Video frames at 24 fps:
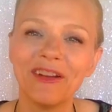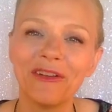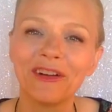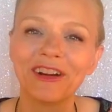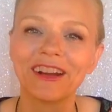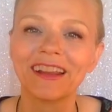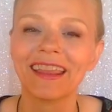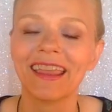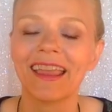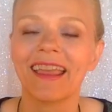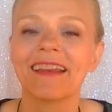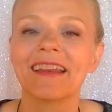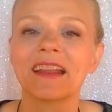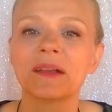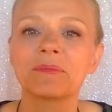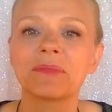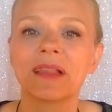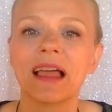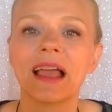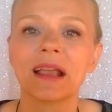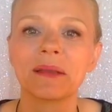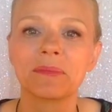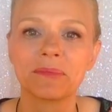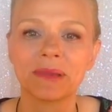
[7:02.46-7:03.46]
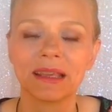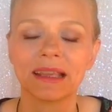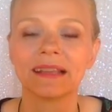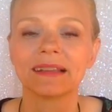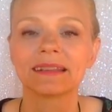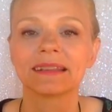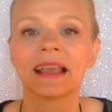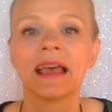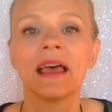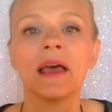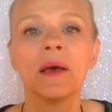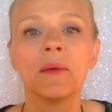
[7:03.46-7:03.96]
organic black
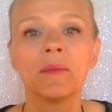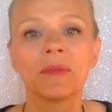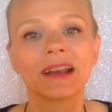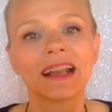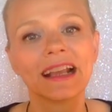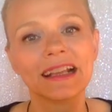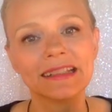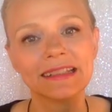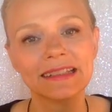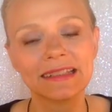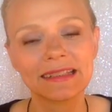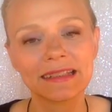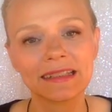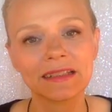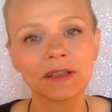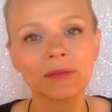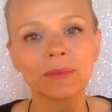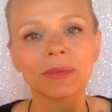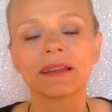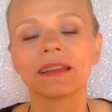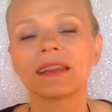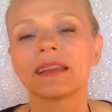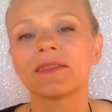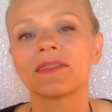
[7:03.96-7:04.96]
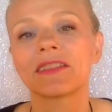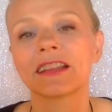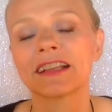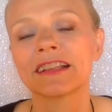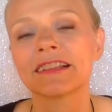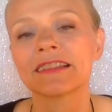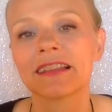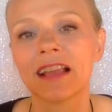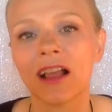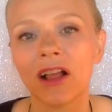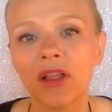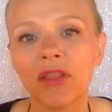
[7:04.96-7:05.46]
beans. But I still believe that
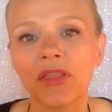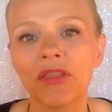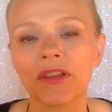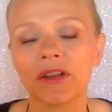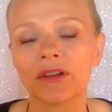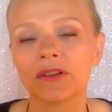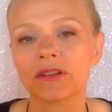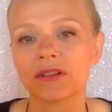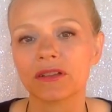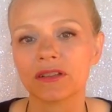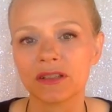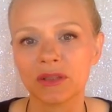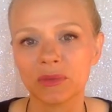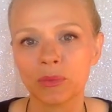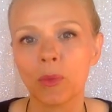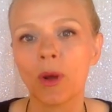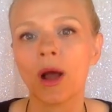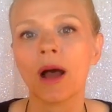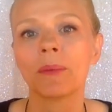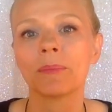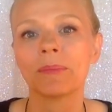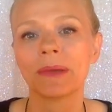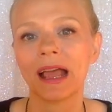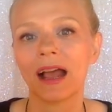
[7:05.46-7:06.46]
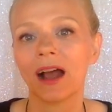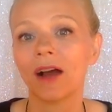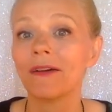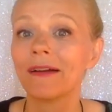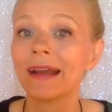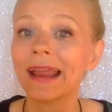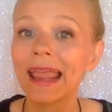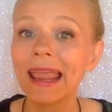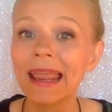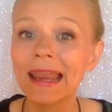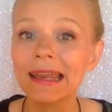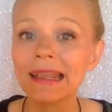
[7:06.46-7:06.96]
it's healthier to swap
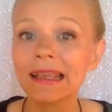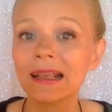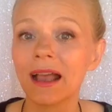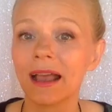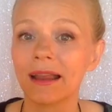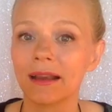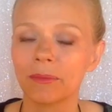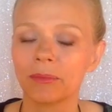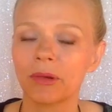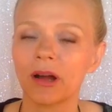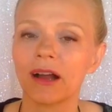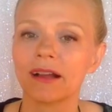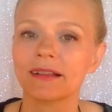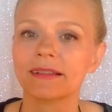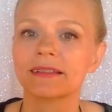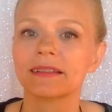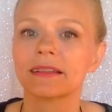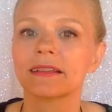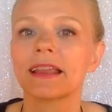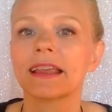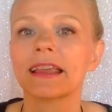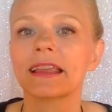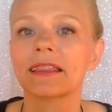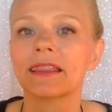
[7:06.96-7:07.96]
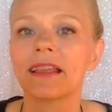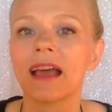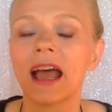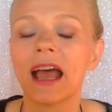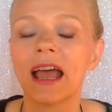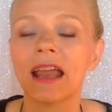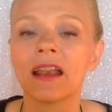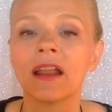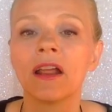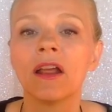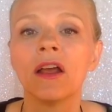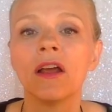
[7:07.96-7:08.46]
out any kind of pasta like
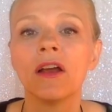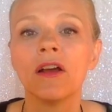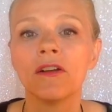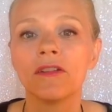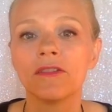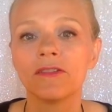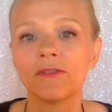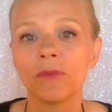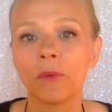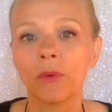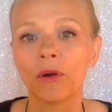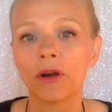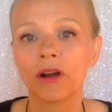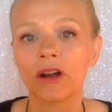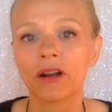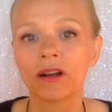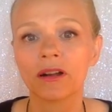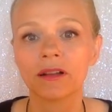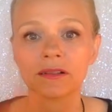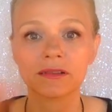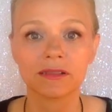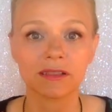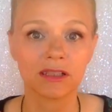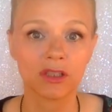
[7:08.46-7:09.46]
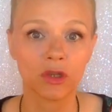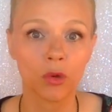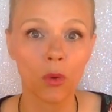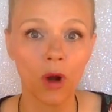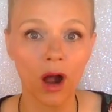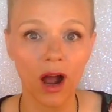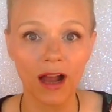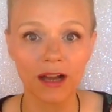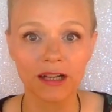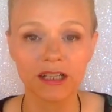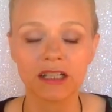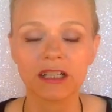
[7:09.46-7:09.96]
that for
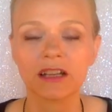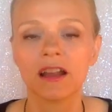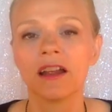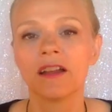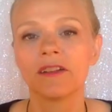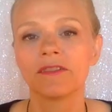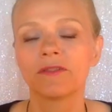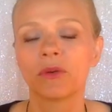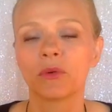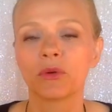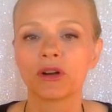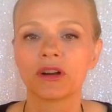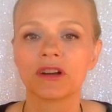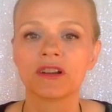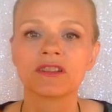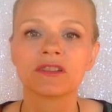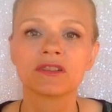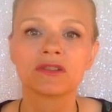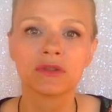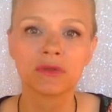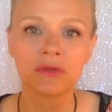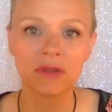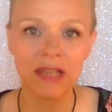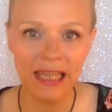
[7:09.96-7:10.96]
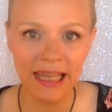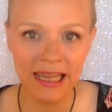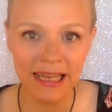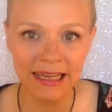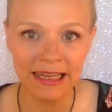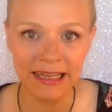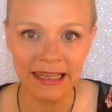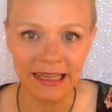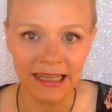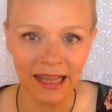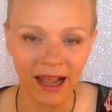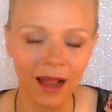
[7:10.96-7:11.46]
squash, for
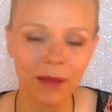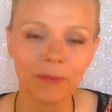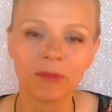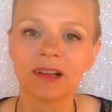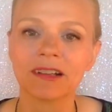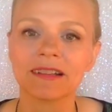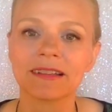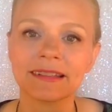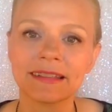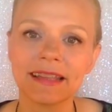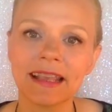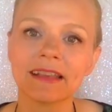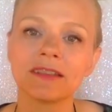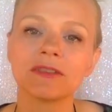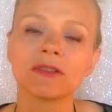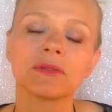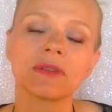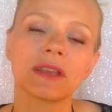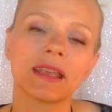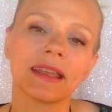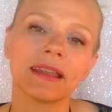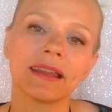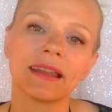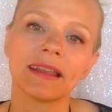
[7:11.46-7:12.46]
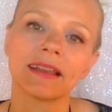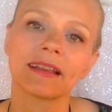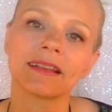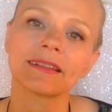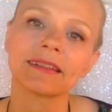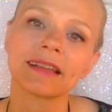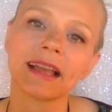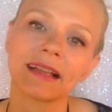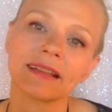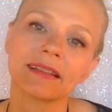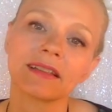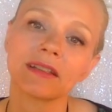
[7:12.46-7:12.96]
zucchini. I'm gonna say zucchini because
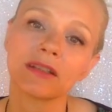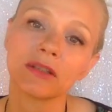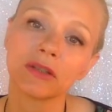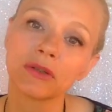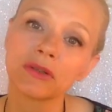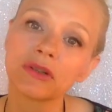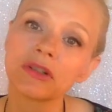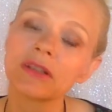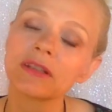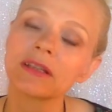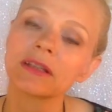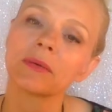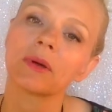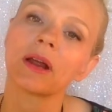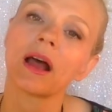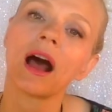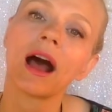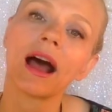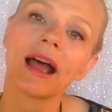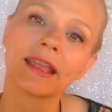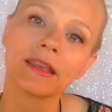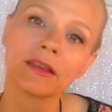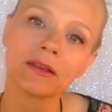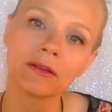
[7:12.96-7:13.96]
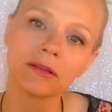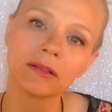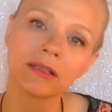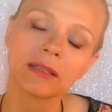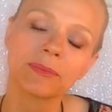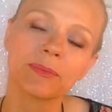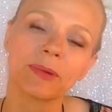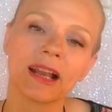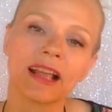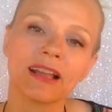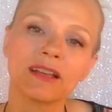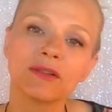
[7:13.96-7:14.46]
that's usually what I use,
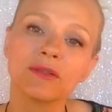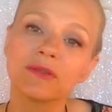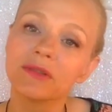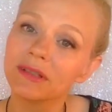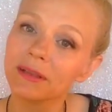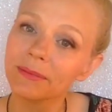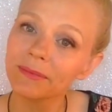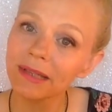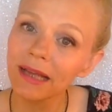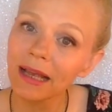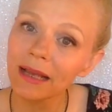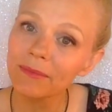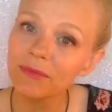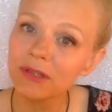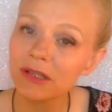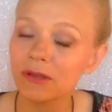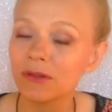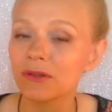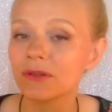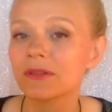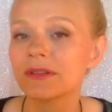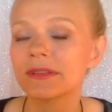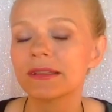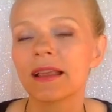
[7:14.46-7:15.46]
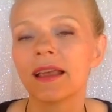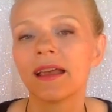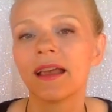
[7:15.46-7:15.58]
but I do sometimes use